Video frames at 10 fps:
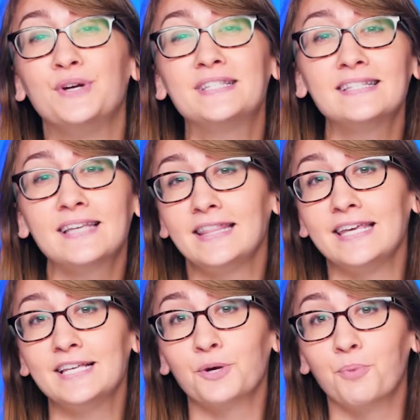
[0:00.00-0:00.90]
Reasons like
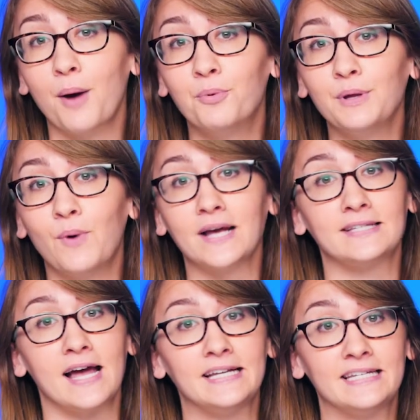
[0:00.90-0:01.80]
these are probably why
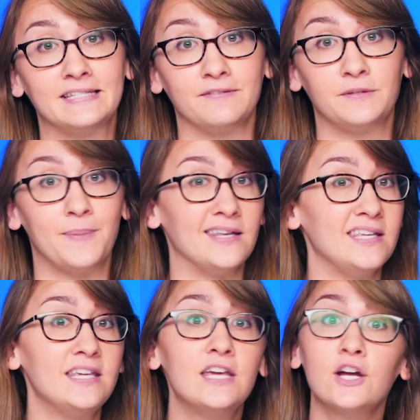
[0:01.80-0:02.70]
scientists have spent
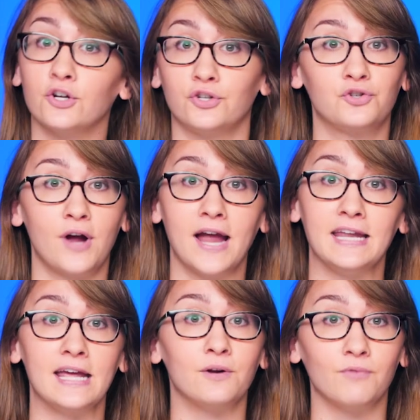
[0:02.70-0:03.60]
years trying
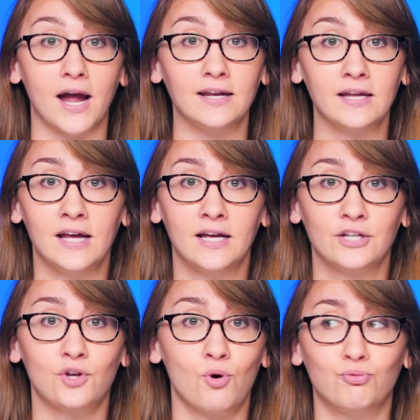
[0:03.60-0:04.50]
to get it right.
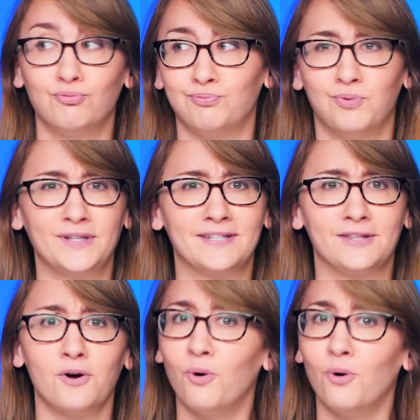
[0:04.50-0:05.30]
So what's the